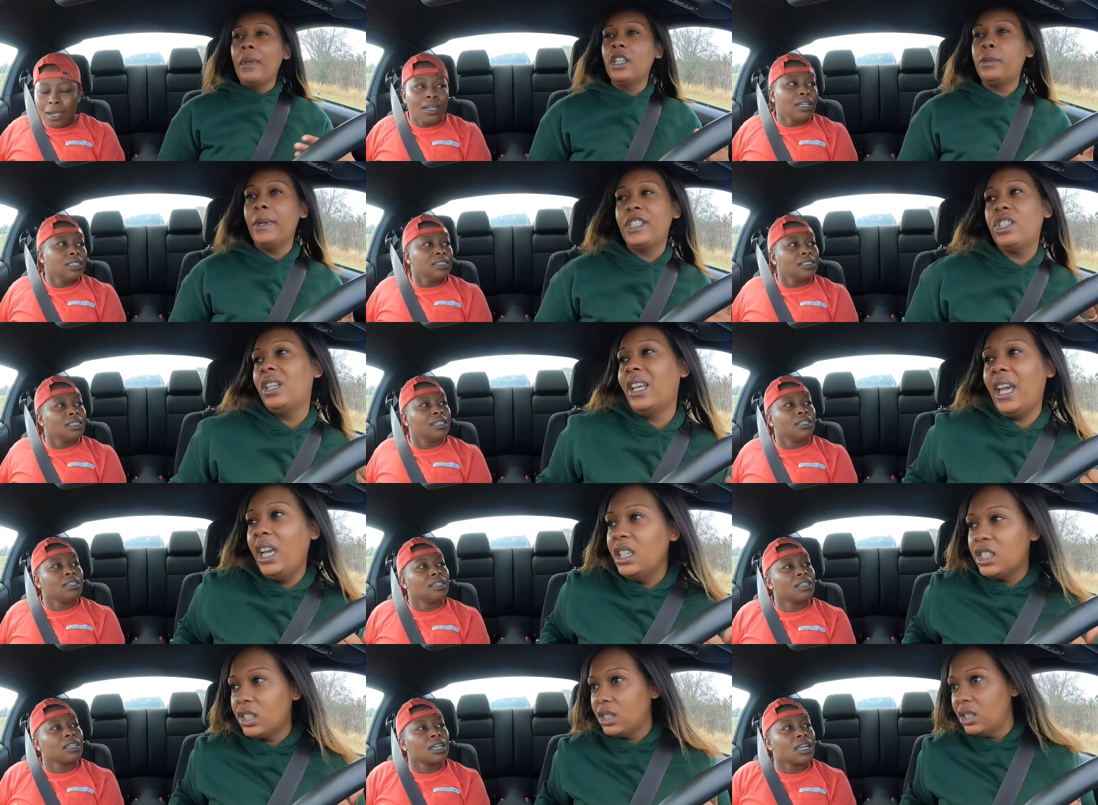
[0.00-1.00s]
Speaker 1: me on special
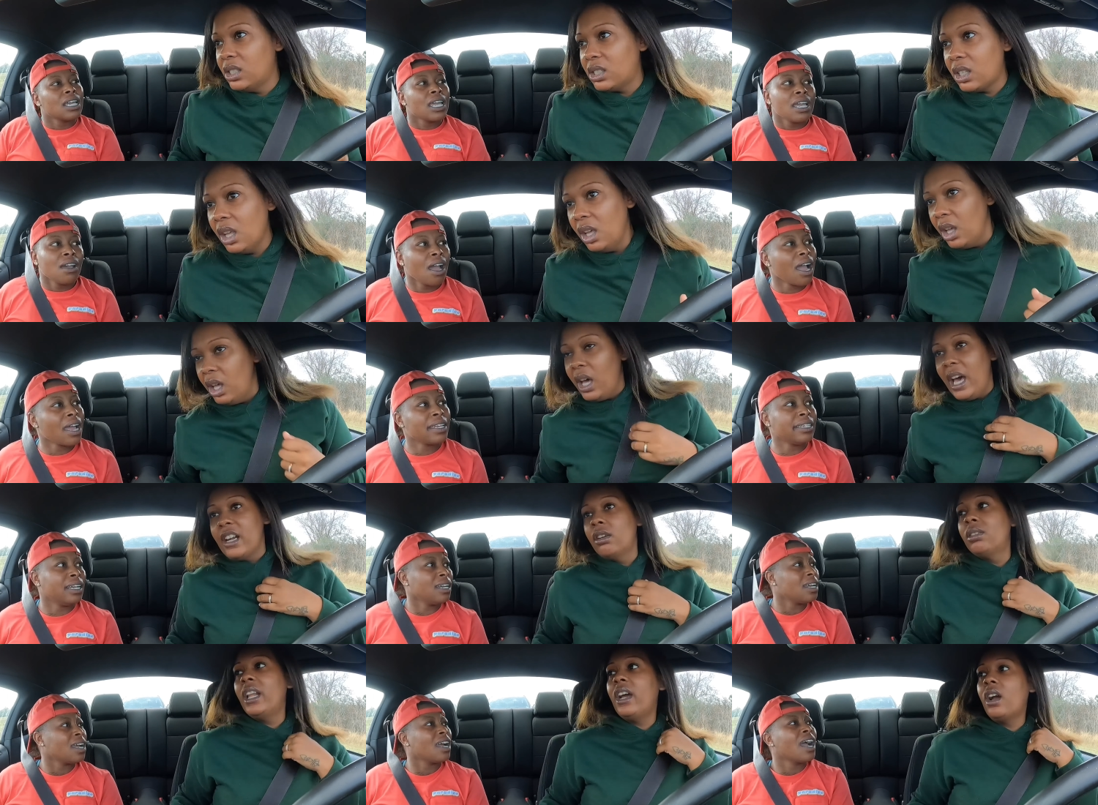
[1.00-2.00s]
occasions.
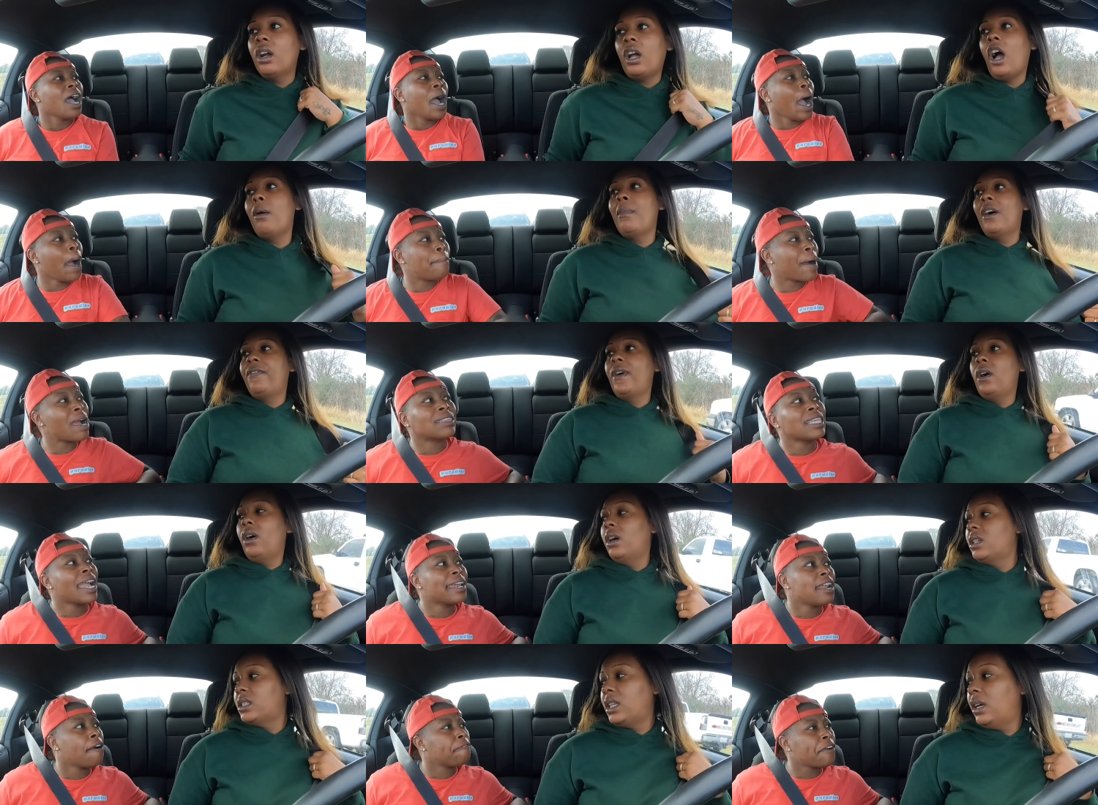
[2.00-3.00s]
I don't let her call her my
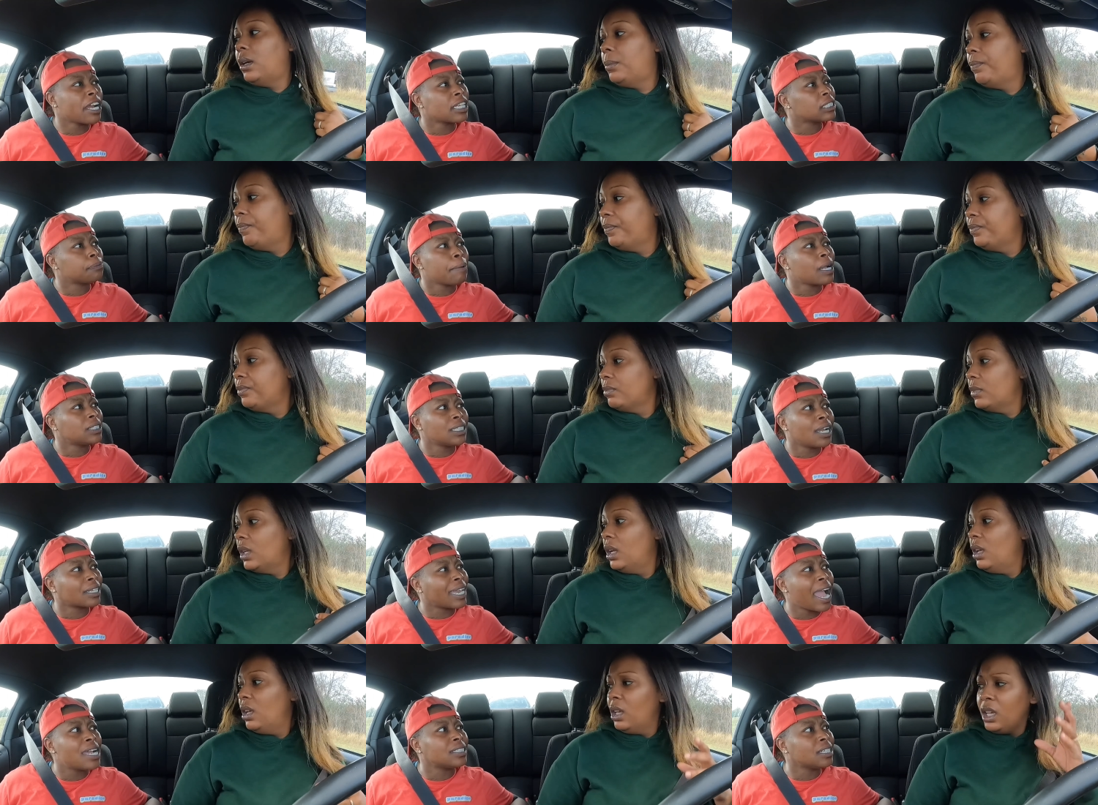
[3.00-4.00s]
phone. No
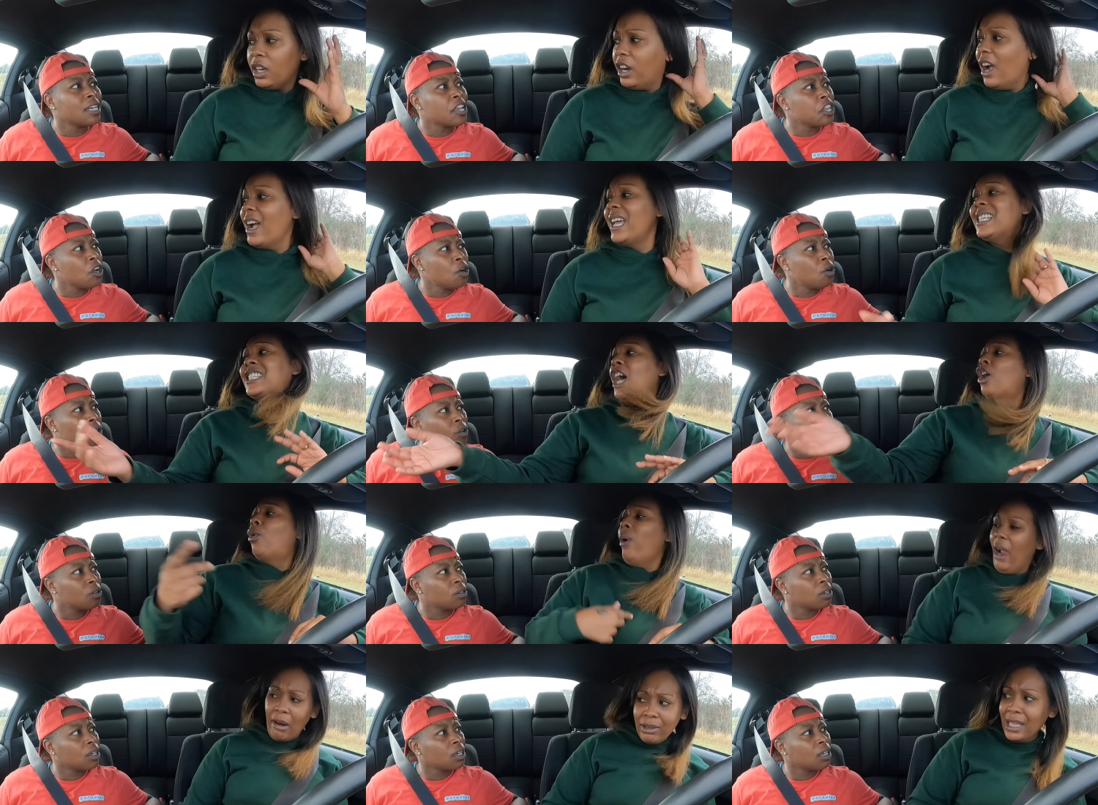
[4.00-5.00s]
Speaker 2: special occasion.
Speaker 1: Girl, you? It's
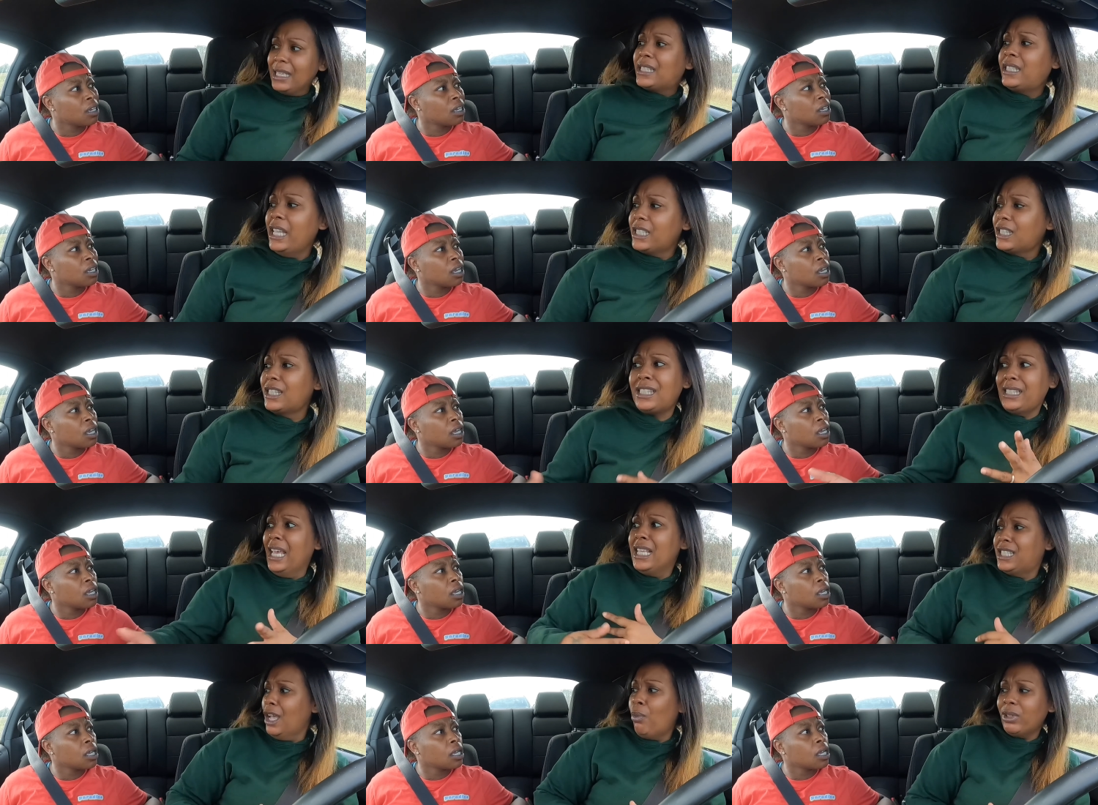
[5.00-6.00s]
Aquarius
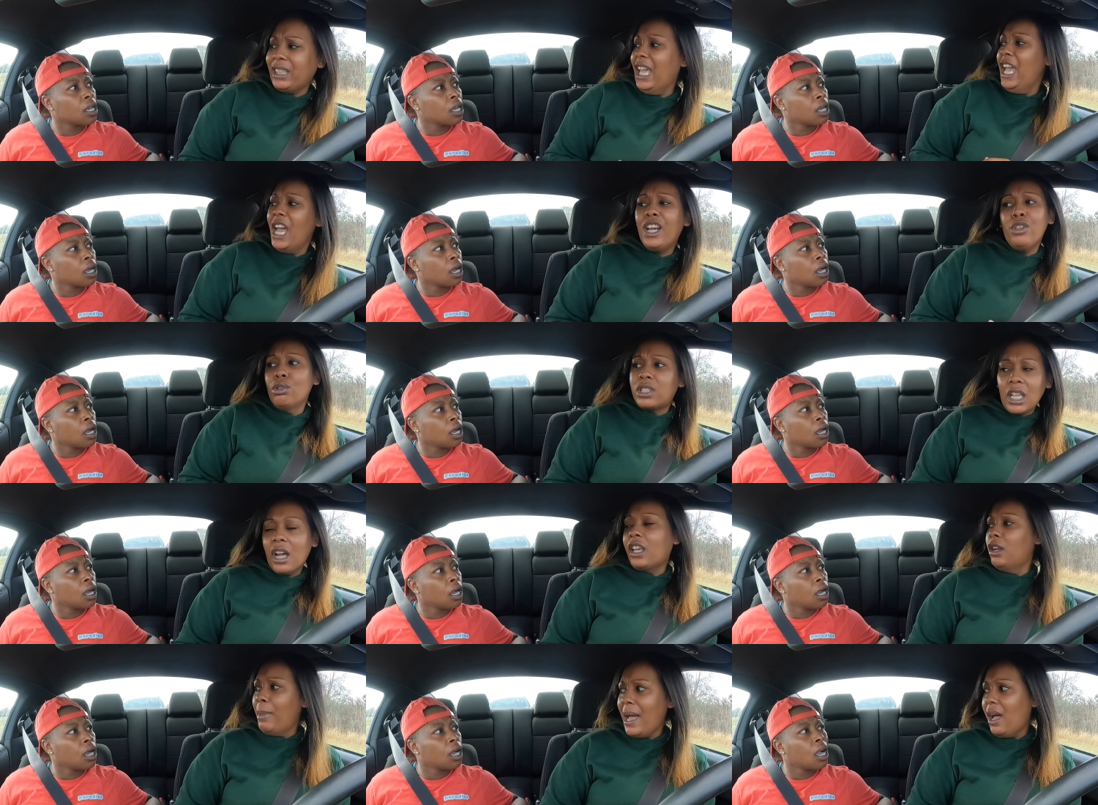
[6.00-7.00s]
season. What the hell you
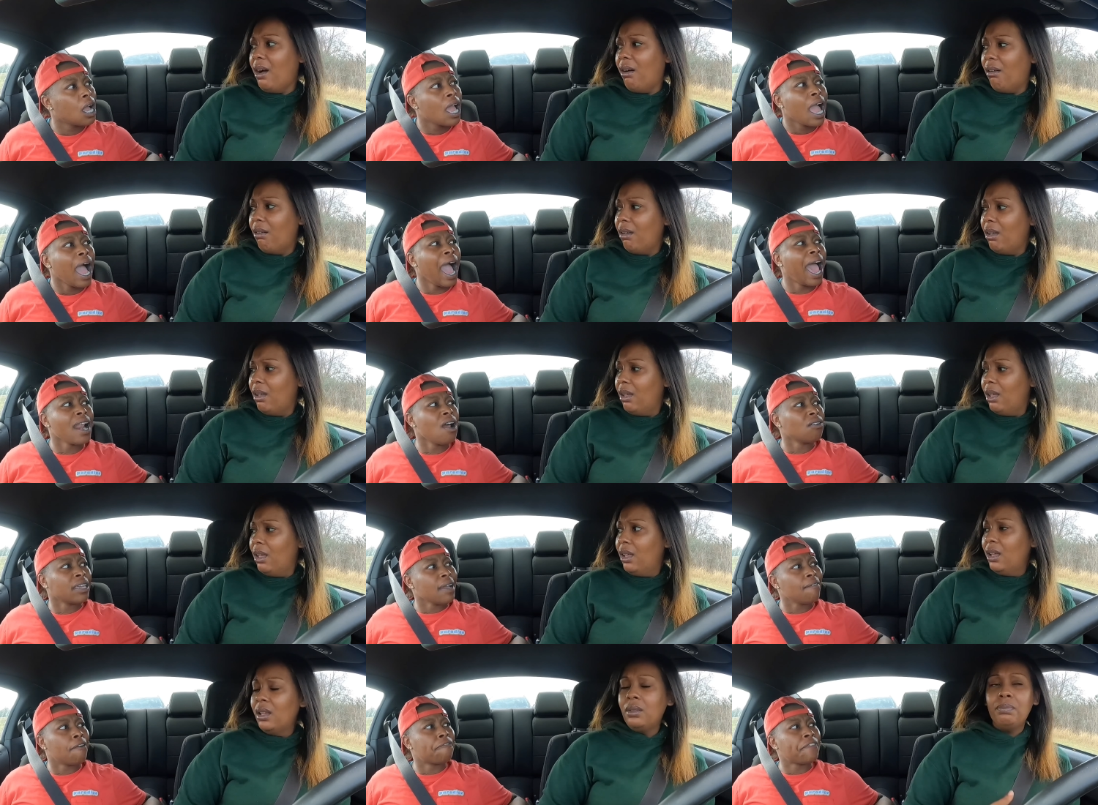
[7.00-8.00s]
talking about? I
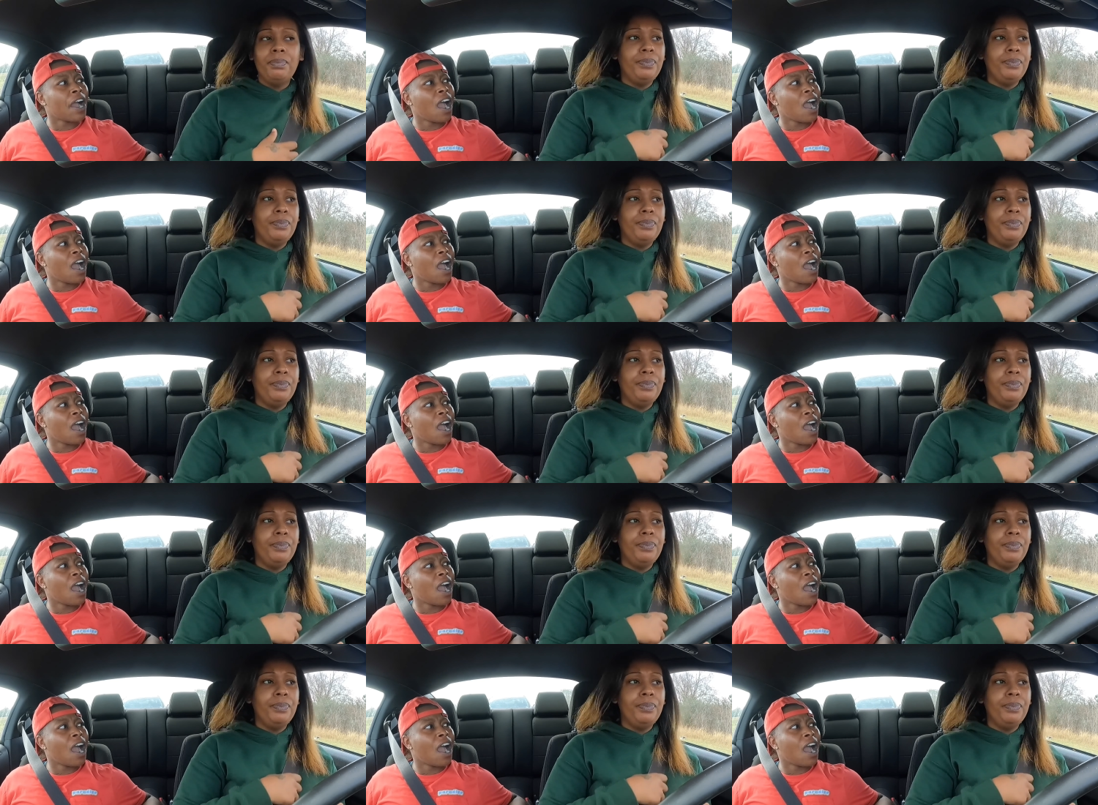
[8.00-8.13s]
don't give a.